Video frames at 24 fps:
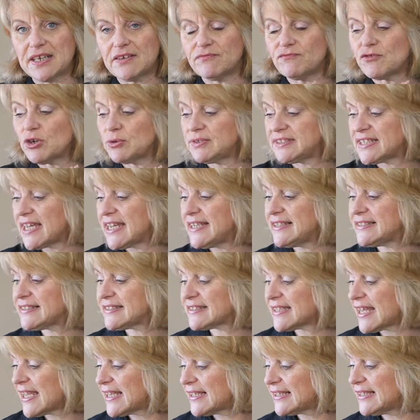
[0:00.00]
and rotate
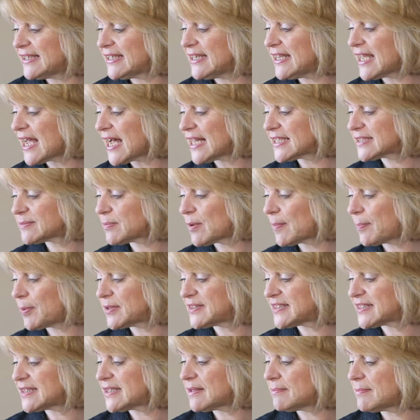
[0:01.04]
slightly as we're
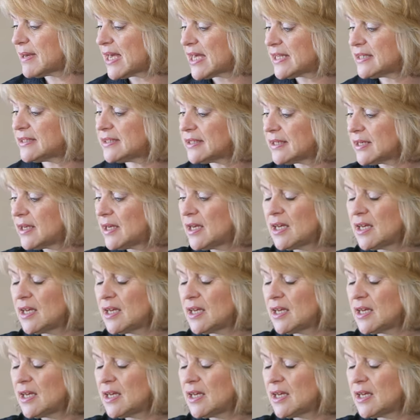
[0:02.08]
putting them in.